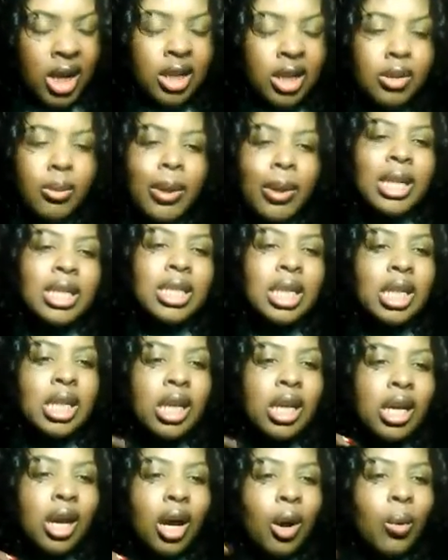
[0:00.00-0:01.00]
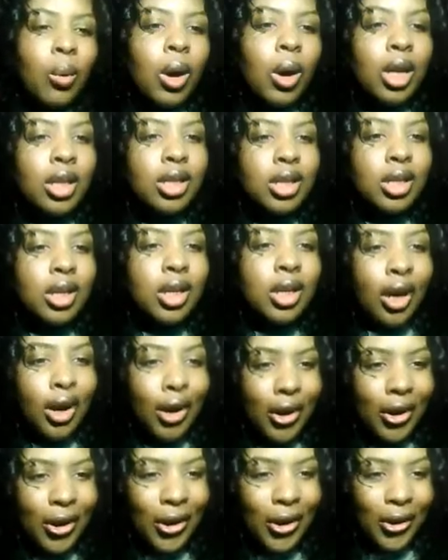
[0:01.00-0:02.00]
So basically, a wash and
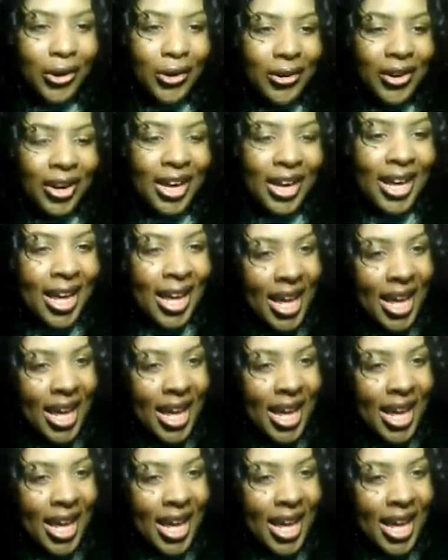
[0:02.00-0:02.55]
go